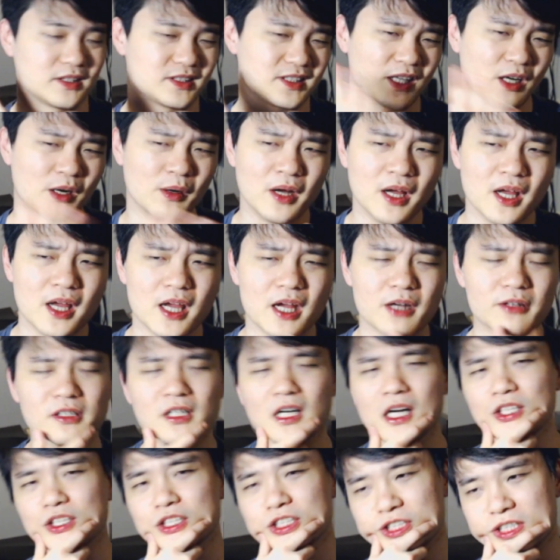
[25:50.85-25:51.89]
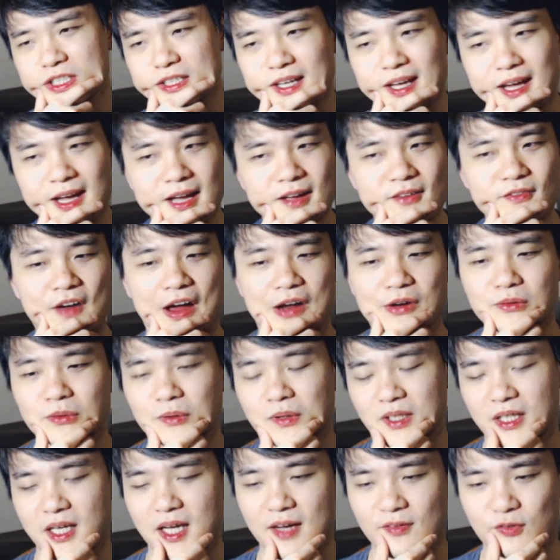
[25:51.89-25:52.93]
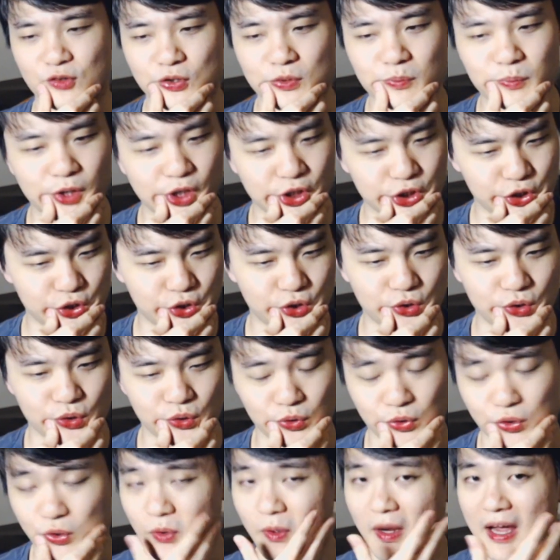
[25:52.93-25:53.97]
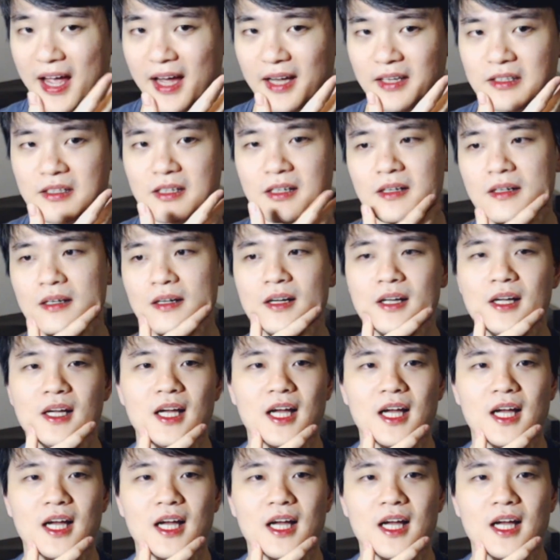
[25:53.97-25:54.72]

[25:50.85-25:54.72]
So in regards to Shin half, I don't really have too much to add there.